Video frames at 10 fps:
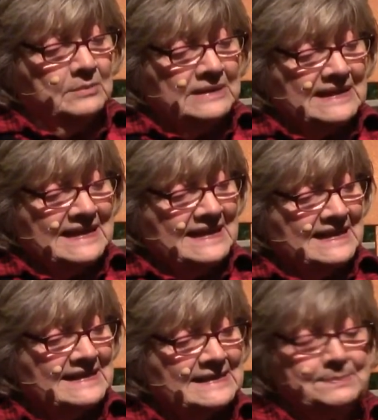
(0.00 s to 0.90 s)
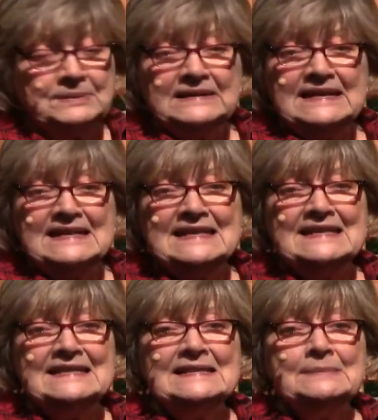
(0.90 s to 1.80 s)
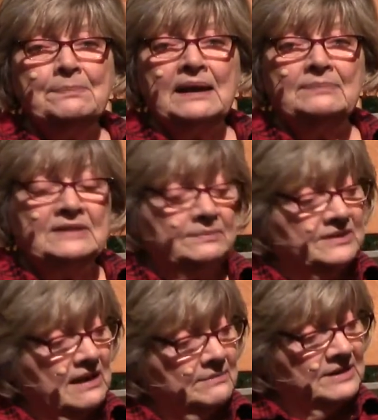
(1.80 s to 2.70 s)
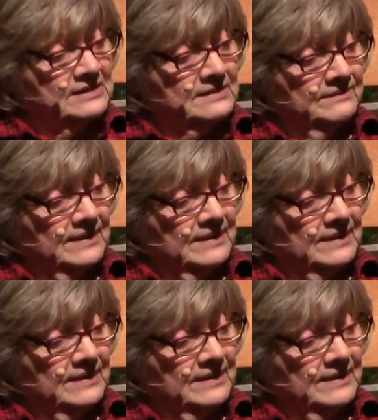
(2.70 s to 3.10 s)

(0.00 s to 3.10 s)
"Please, please," piped up Thomas.